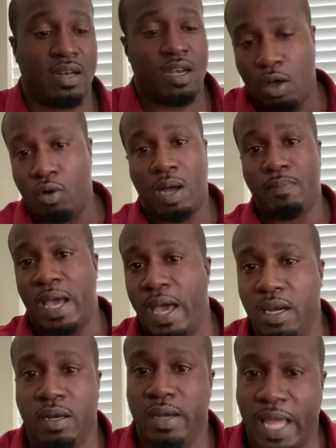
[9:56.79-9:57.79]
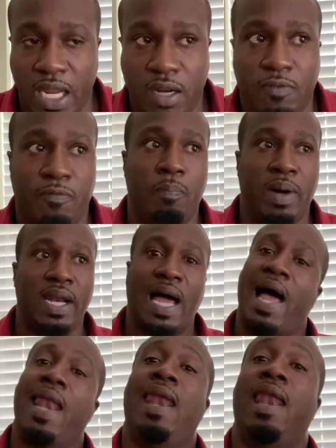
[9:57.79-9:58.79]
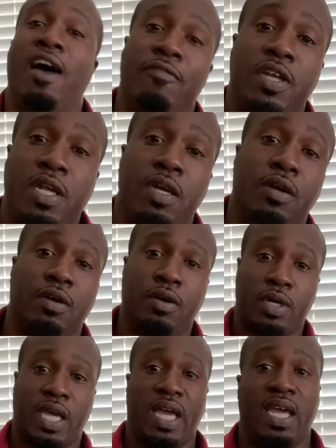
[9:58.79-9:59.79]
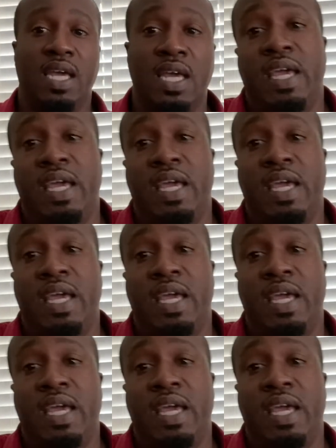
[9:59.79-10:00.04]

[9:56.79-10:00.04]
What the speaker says: No, I'm not a native, but I love it here, okay?